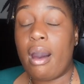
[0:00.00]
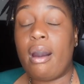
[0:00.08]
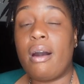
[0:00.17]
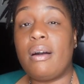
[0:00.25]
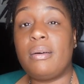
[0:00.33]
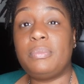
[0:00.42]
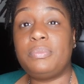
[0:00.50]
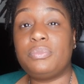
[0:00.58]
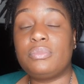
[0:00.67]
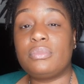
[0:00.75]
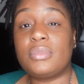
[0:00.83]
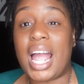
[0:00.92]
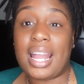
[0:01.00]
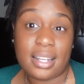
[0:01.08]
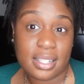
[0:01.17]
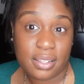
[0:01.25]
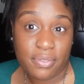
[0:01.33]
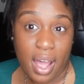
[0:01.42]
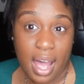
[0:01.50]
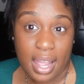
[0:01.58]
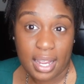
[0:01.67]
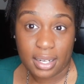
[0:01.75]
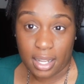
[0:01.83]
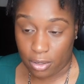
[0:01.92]
identify
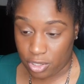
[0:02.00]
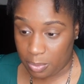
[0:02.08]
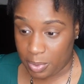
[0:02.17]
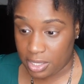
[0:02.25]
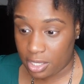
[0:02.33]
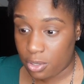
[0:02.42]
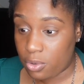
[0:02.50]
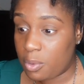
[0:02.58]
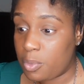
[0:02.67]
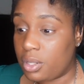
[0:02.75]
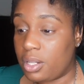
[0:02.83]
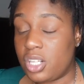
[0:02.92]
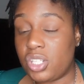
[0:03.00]
in the LGBTQ community.